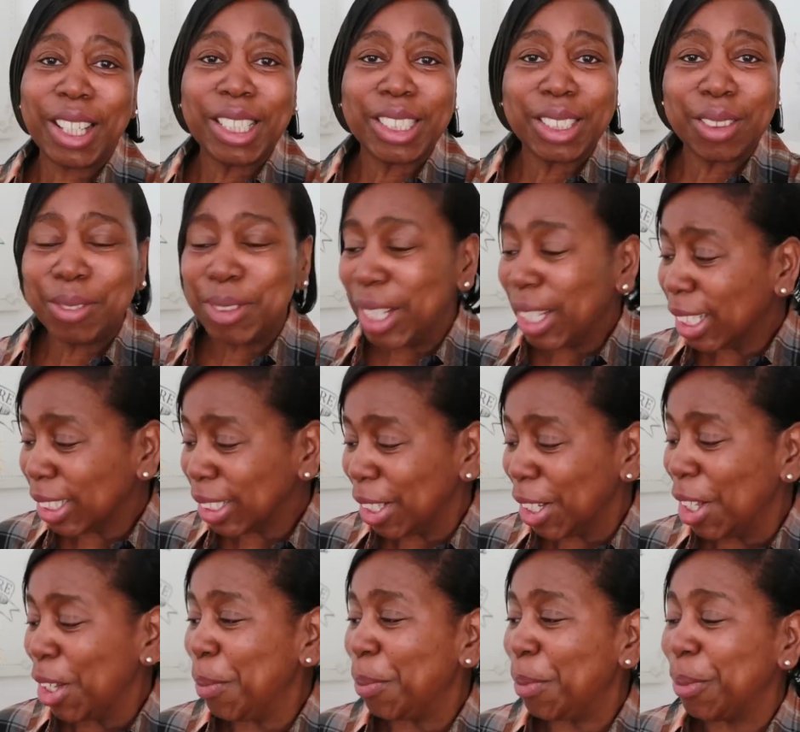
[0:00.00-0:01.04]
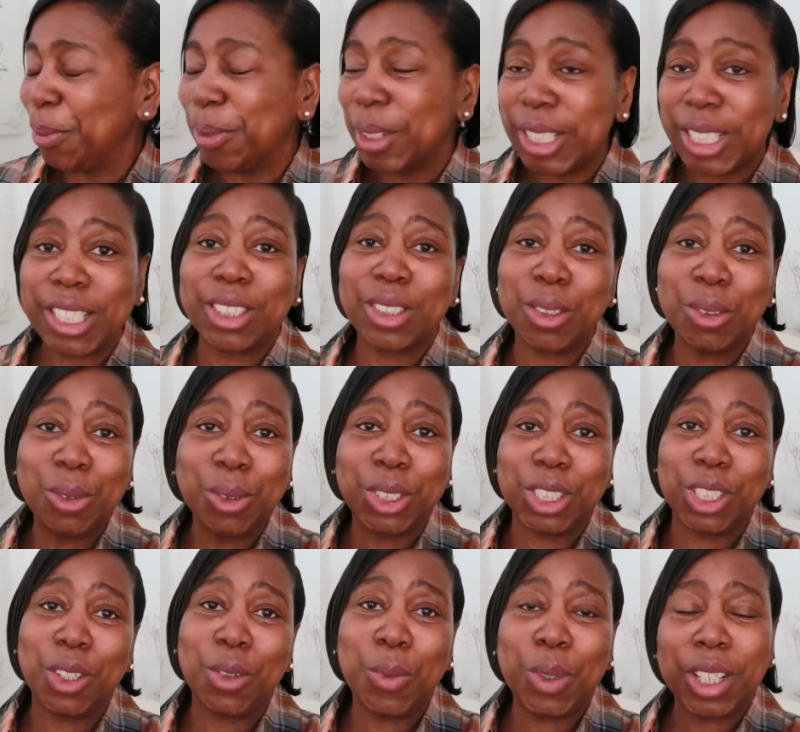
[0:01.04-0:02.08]
Okay, so next up, this is
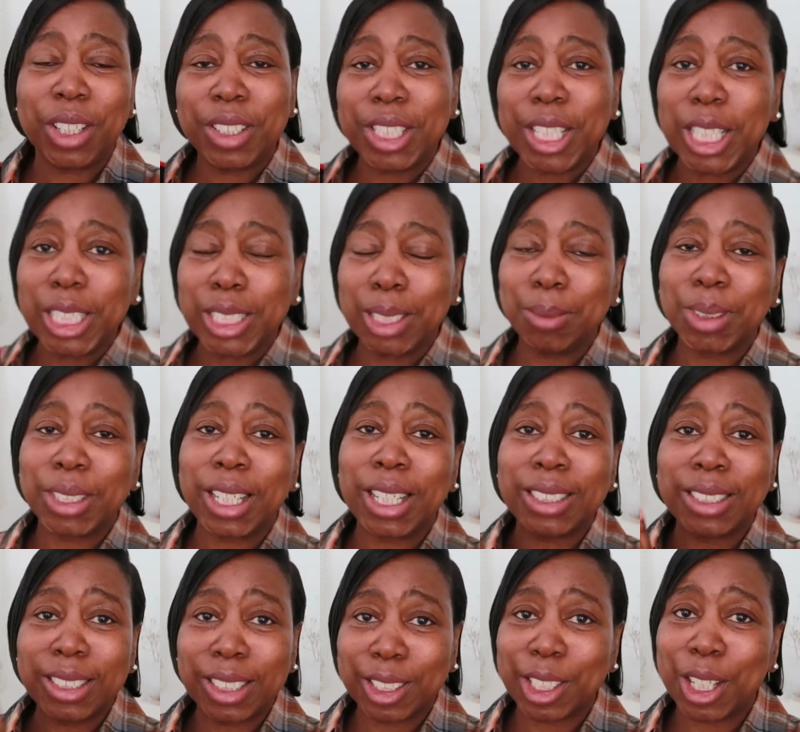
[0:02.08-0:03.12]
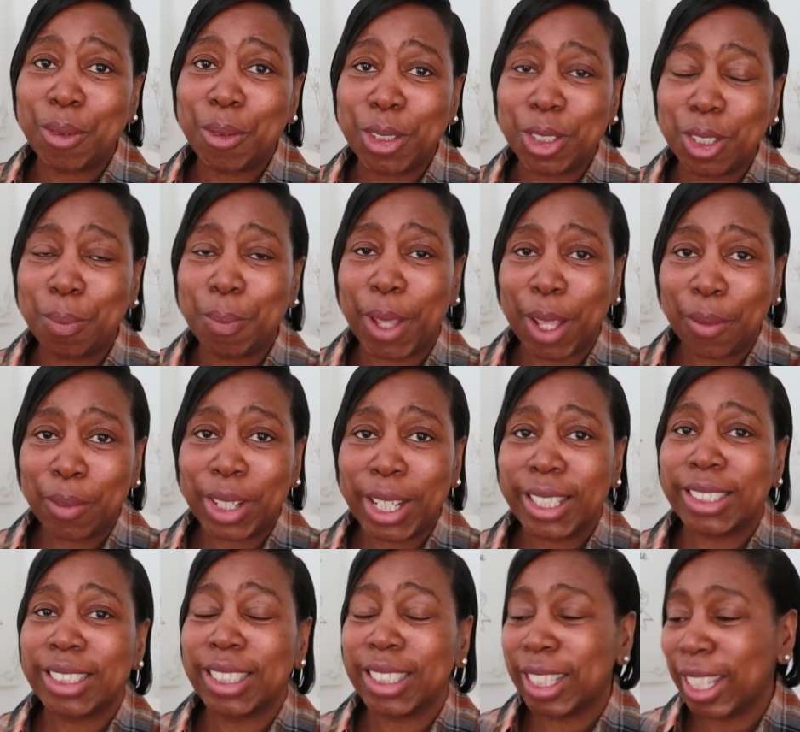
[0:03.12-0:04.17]
also one of the items that I did go into
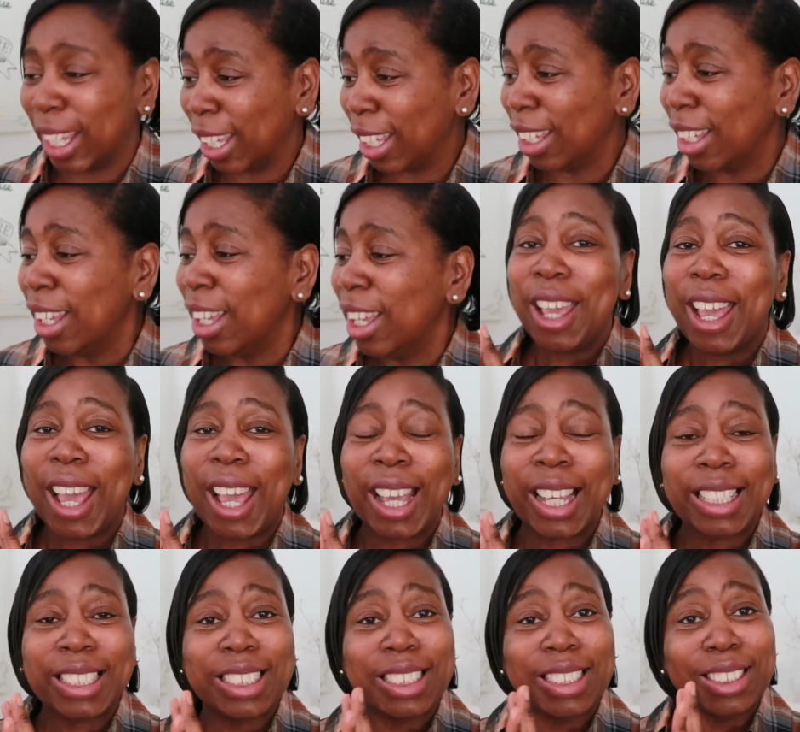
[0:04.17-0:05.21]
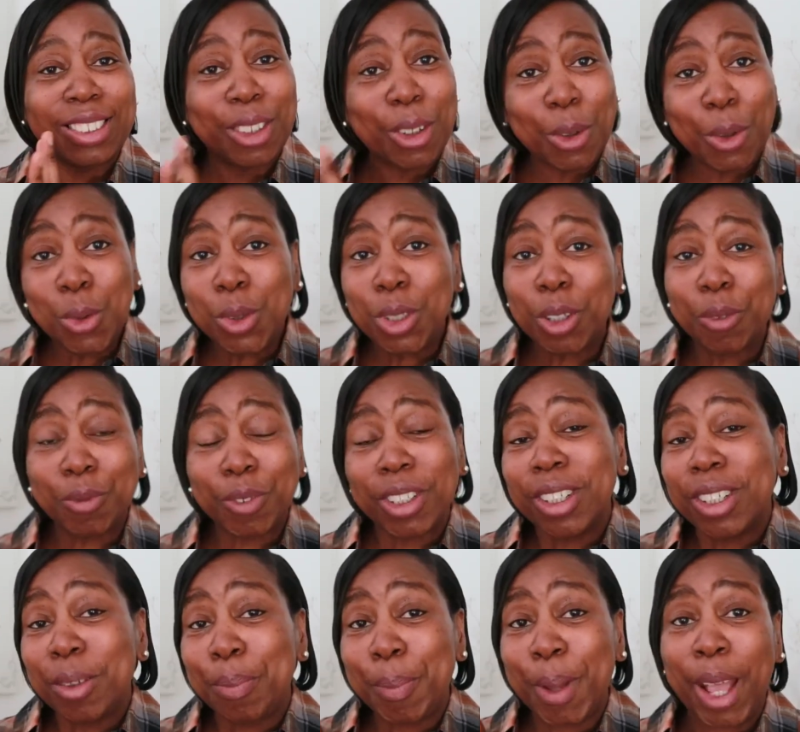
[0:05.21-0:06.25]
Poundland to get. And not all of
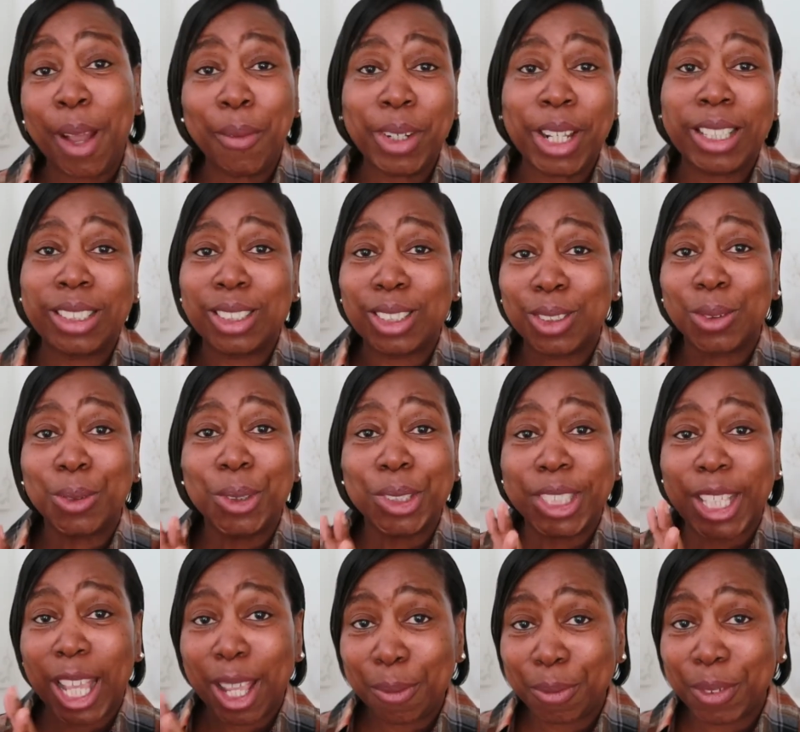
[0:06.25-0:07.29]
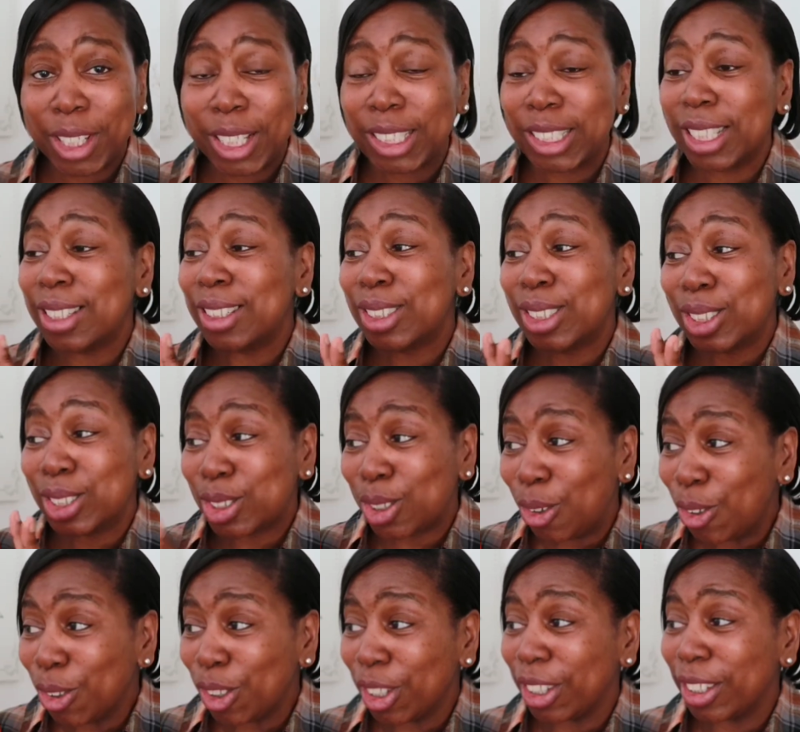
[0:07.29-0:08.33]
the Poundland stores have this in
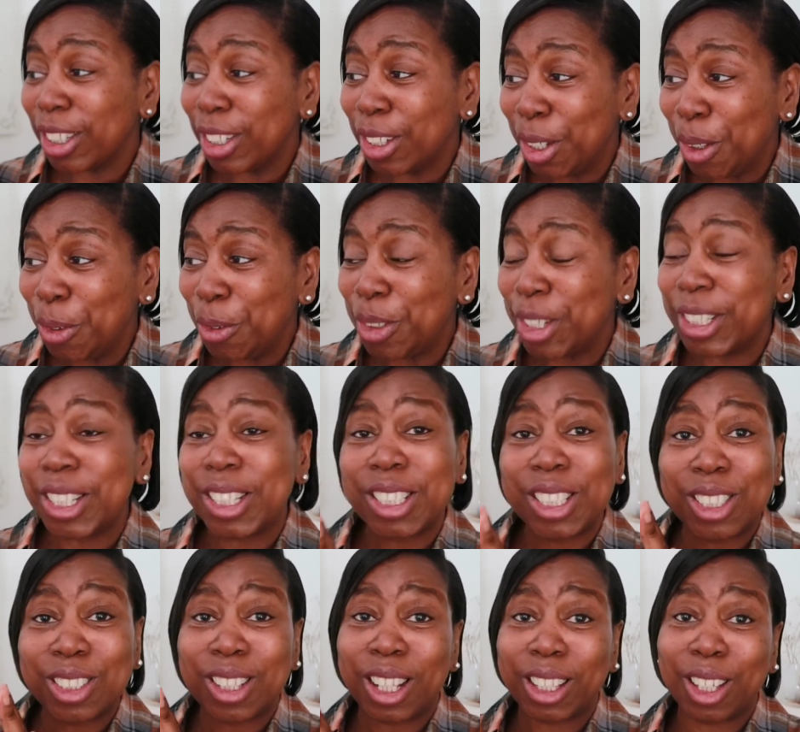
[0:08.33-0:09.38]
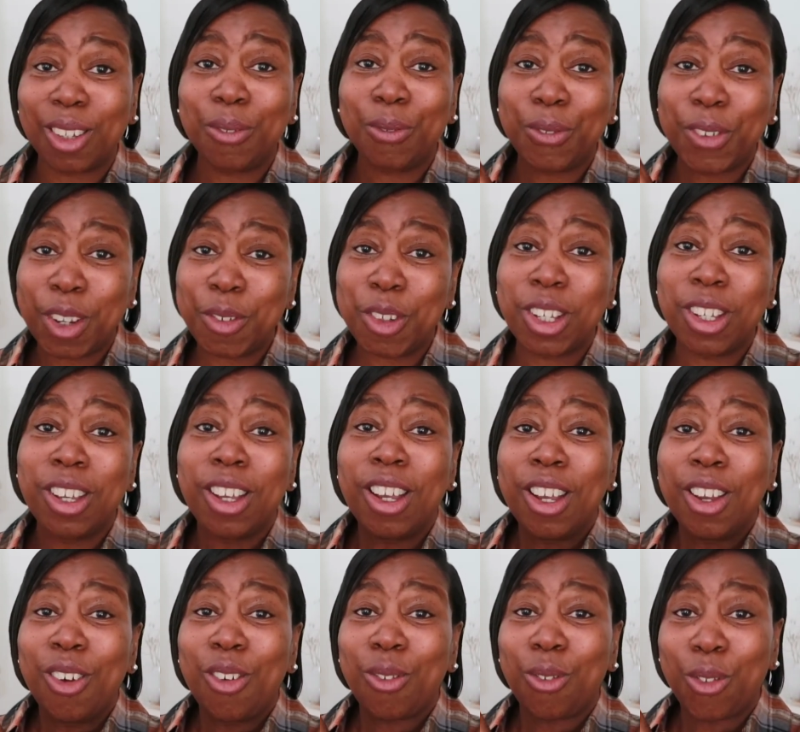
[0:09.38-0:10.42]
stock, you know. This is like a very
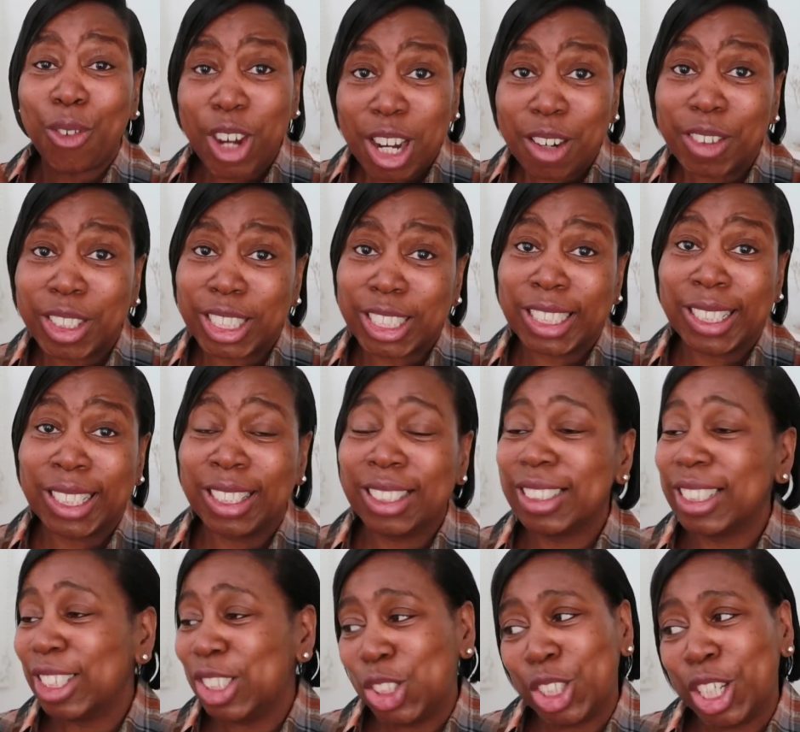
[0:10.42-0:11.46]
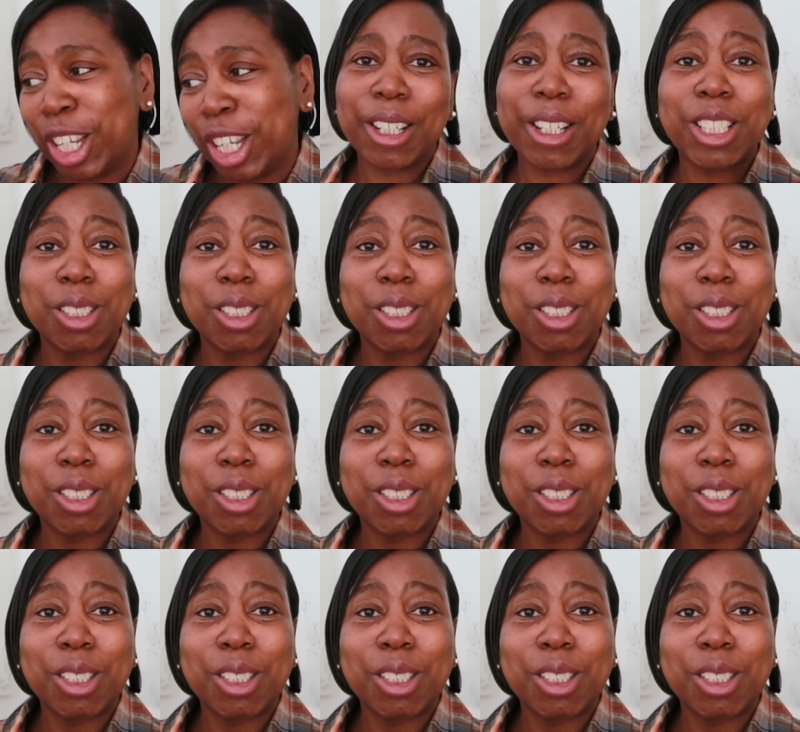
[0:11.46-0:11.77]
rarity this year.